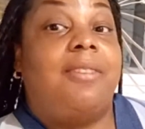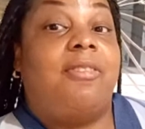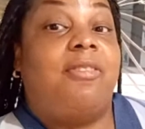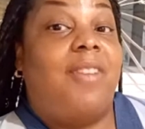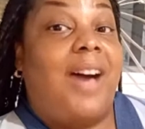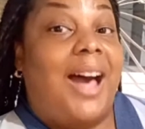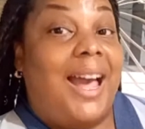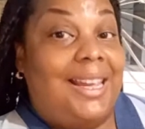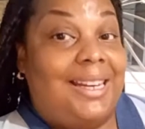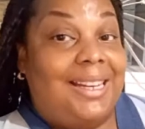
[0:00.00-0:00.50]

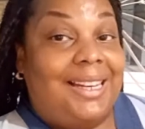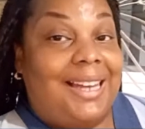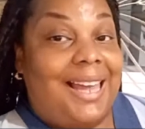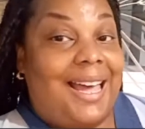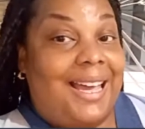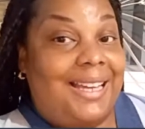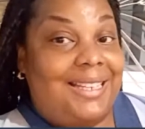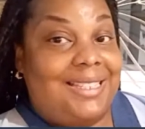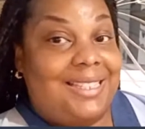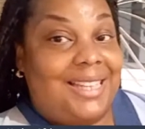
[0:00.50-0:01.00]

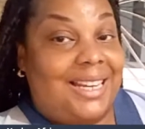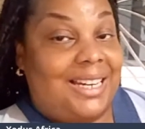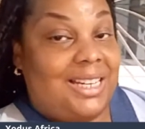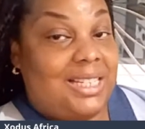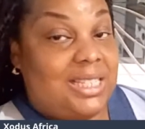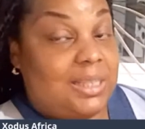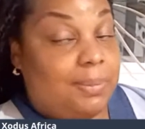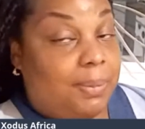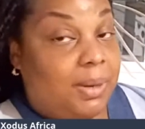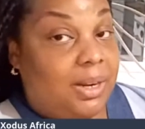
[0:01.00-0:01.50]
finalized that
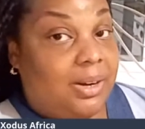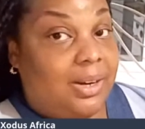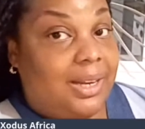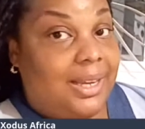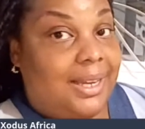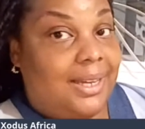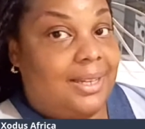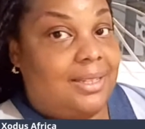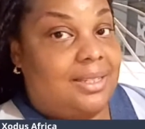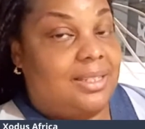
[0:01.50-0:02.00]

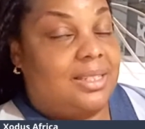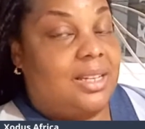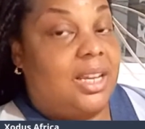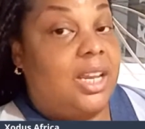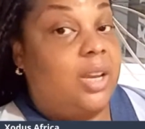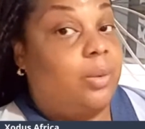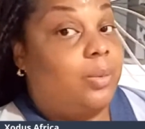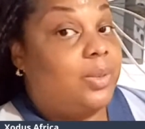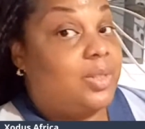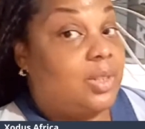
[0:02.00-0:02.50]
experience.
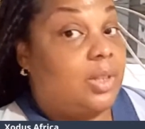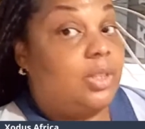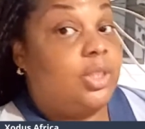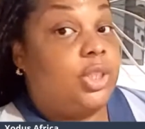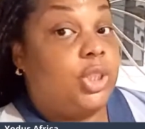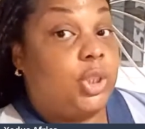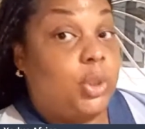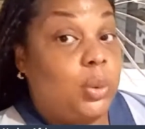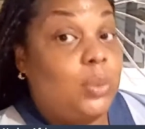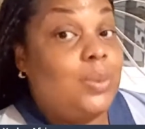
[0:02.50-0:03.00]
It was on
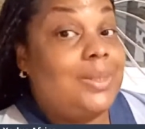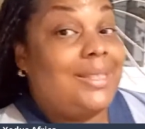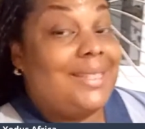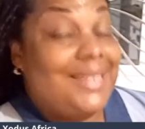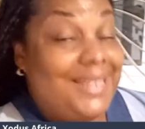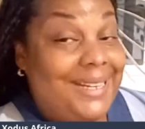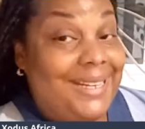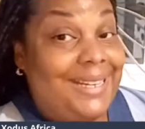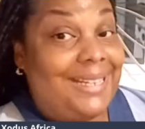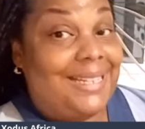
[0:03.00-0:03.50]

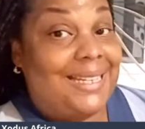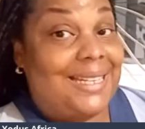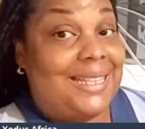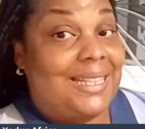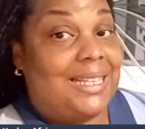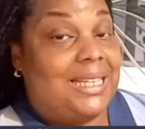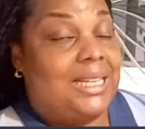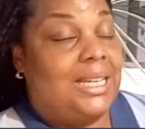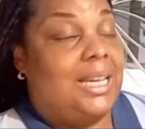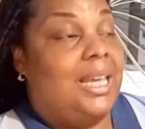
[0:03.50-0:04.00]
Juneteenth.
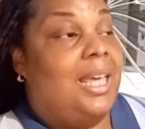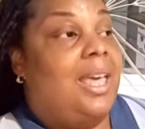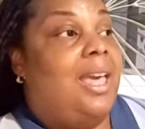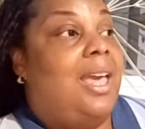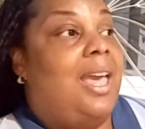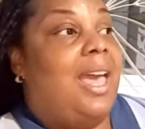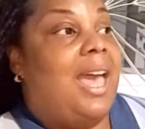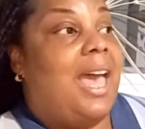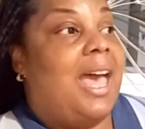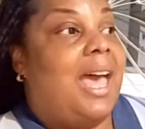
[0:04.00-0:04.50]

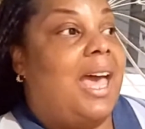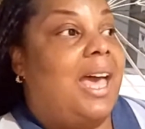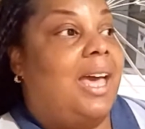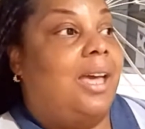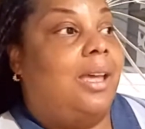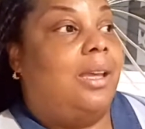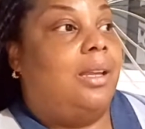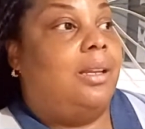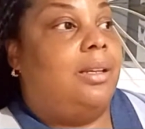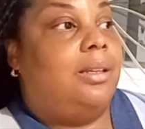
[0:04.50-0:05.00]

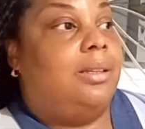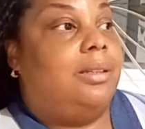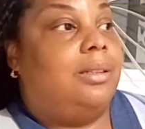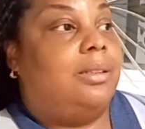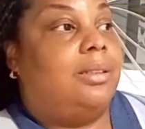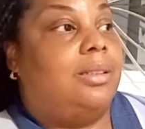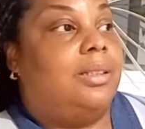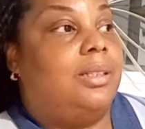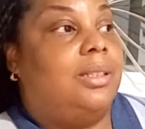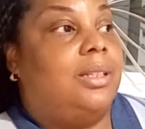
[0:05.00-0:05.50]
And,
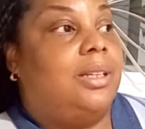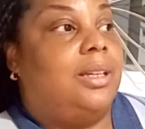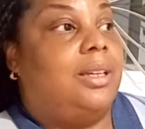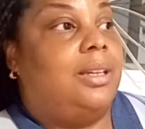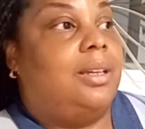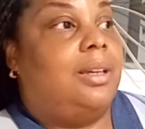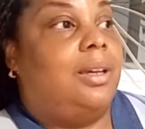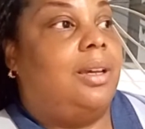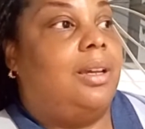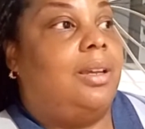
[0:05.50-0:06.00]

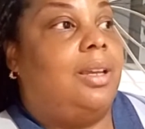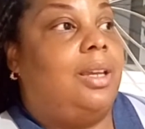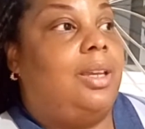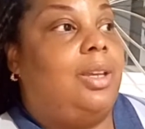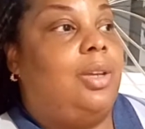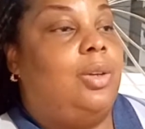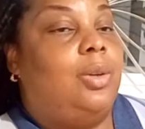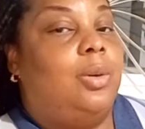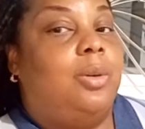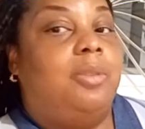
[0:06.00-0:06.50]

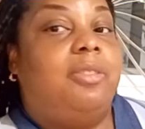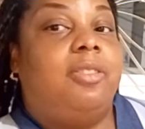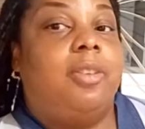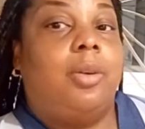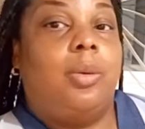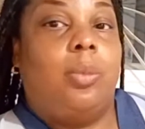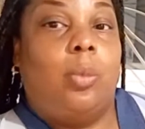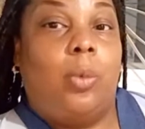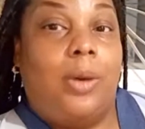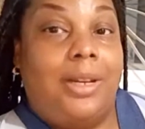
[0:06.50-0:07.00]
for
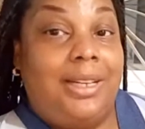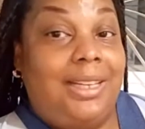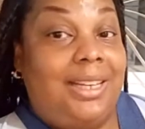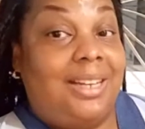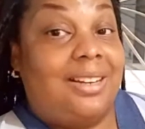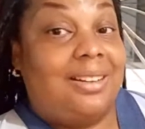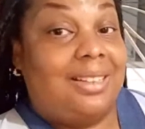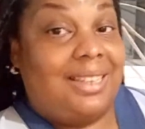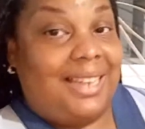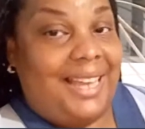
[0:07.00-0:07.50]
1
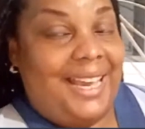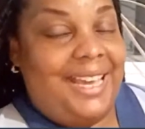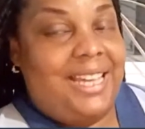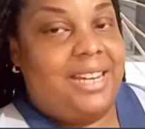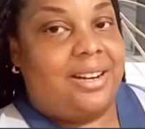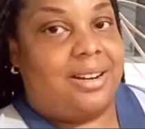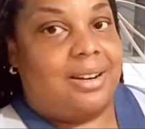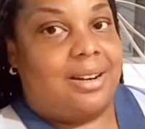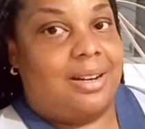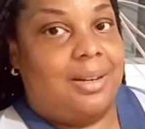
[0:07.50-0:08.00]
year
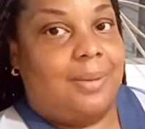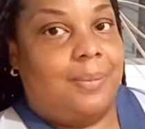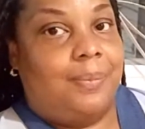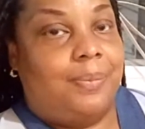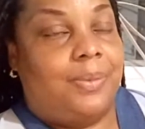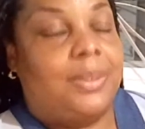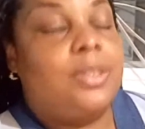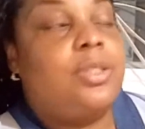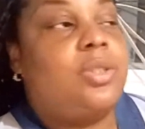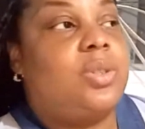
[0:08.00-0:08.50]
later
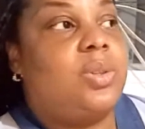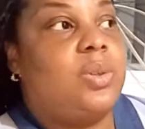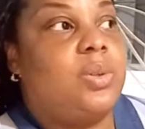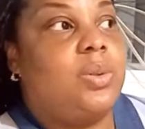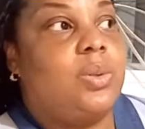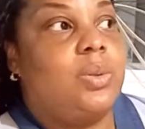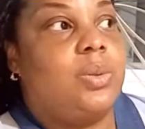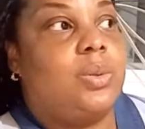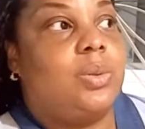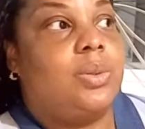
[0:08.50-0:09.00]

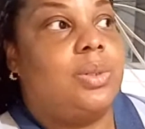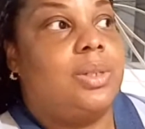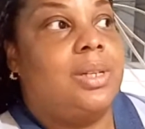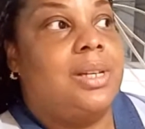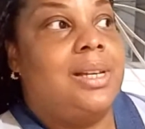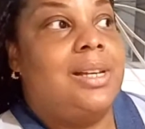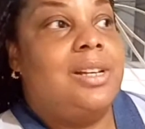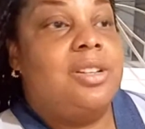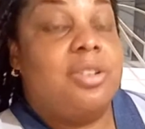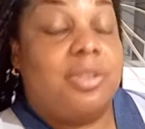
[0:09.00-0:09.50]
to
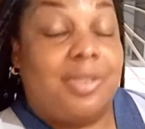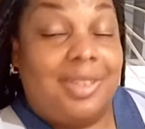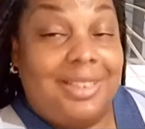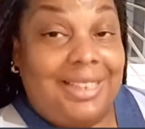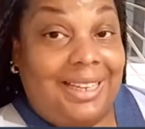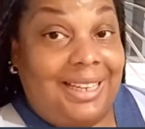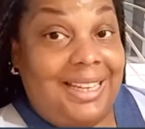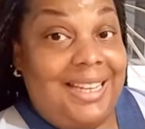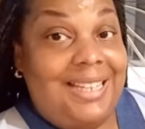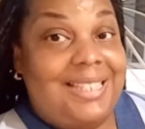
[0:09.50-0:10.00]

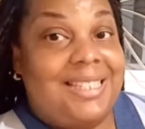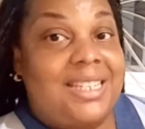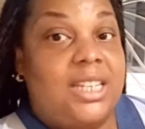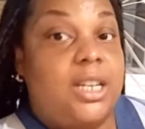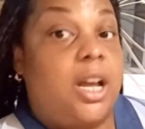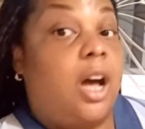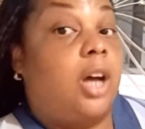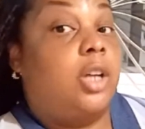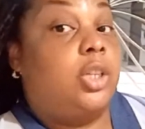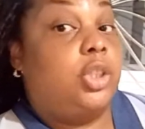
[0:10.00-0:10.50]
release it
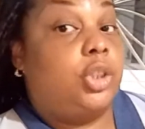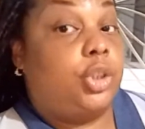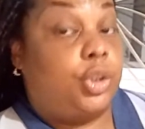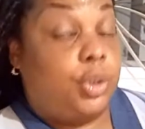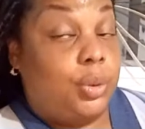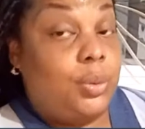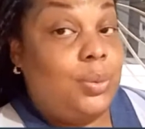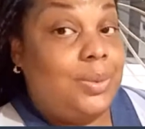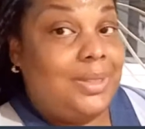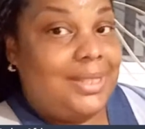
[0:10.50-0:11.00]
on
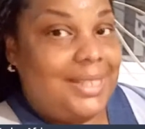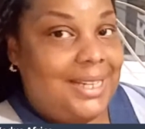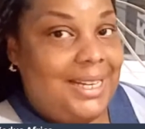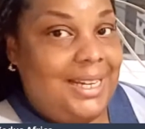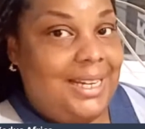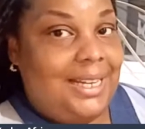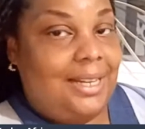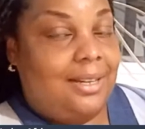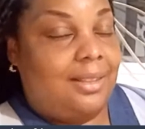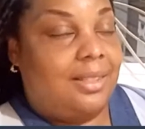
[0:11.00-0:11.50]

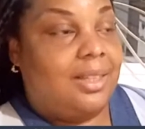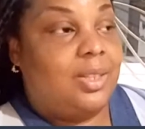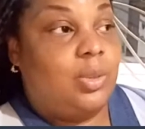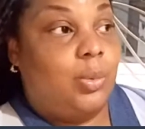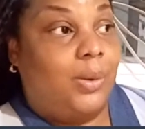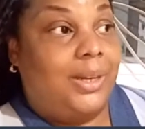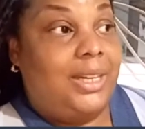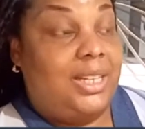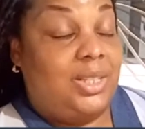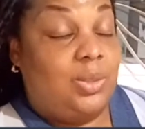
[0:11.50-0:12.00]
Juneteenth,
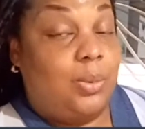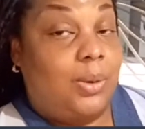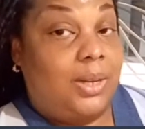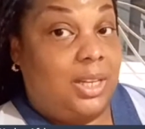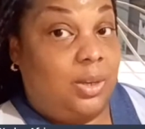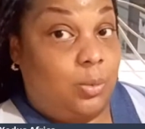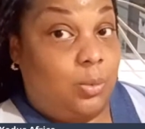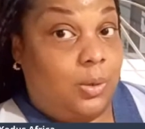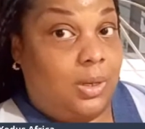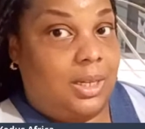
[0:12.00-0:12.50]

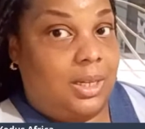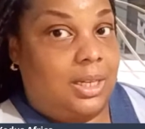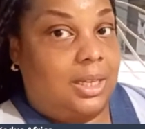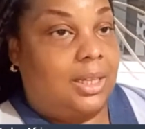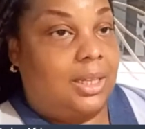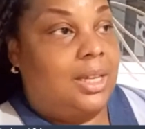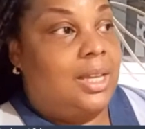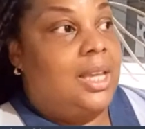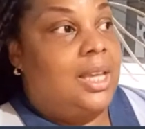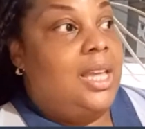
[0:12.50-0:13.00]
2021,